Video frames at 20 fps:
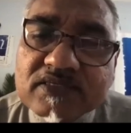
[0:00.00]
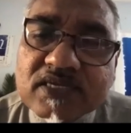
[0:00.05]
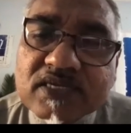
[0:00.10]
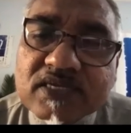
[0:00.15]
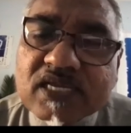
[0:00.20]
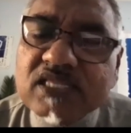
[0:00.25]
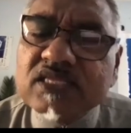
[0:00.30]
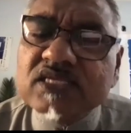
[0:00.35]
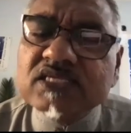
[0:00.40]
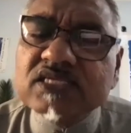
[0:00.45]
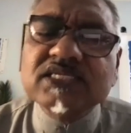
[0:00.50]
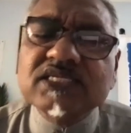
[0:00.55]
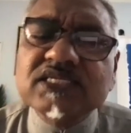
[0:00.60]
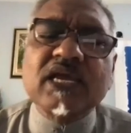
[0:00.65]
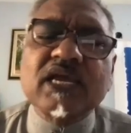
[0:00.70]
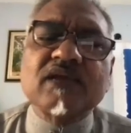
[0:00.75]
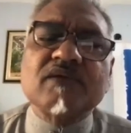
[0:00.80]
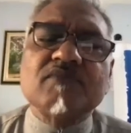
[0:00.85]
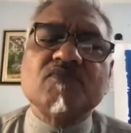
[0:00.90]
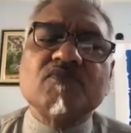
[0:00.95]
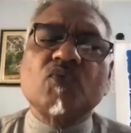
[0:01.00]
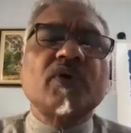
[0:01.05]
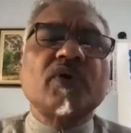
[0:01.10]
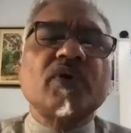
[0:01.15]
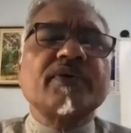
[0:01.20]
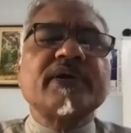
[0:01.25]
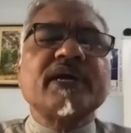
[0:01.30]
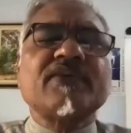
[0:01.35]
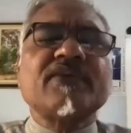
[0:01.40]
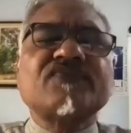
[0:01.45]
in this time where
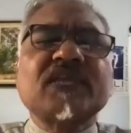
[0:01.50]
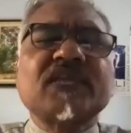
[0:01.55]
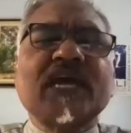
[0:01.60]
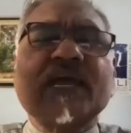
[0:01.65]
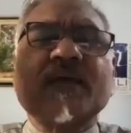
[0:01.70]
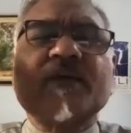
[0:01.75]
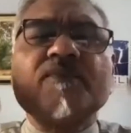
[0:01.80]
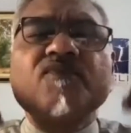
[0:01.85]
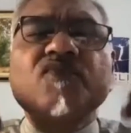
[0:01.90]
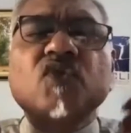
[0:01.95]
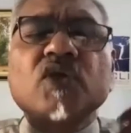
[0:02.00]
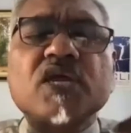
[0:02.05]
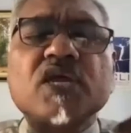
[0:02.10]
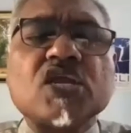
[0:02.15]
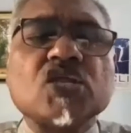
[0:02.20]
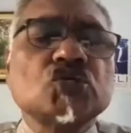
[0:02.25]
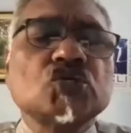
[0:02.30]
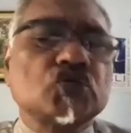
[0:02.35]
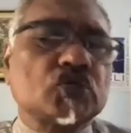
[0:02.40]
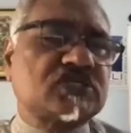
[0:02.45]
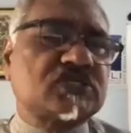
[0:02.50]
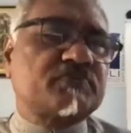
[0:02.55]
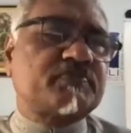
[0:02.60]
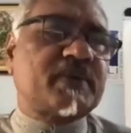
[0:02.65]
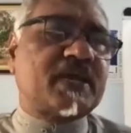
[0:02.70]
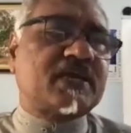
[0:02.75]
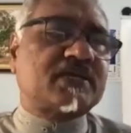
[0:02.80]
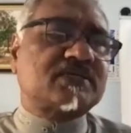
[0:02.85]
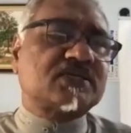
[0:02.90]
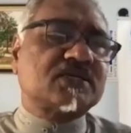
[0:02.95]
we have time to
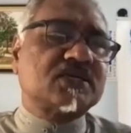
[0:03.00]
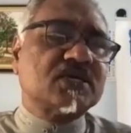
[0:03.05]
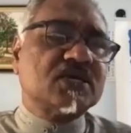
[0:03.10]
introspect,